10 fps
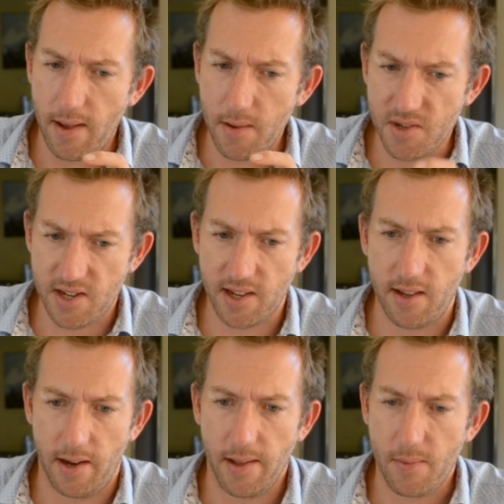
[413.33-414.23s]
in
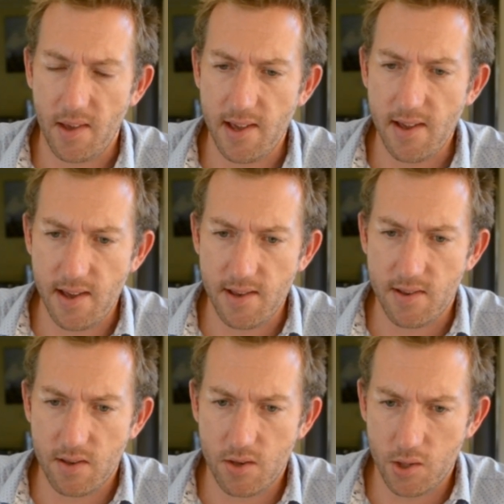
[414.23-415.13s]
particular,
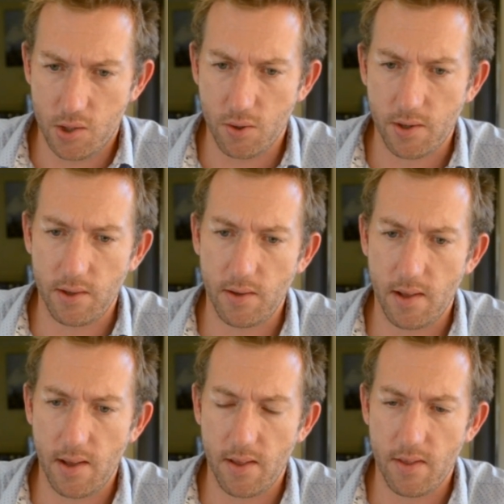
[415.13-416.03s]
he took
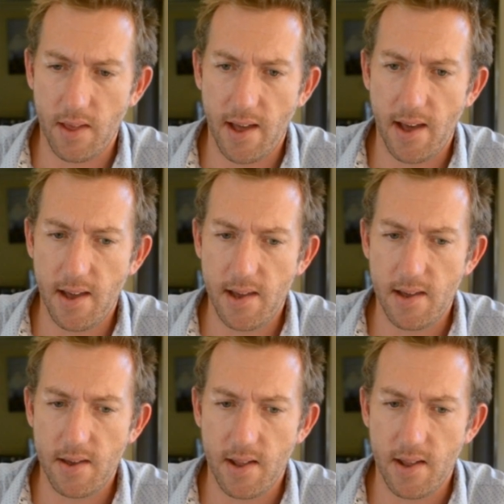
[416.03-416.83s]
an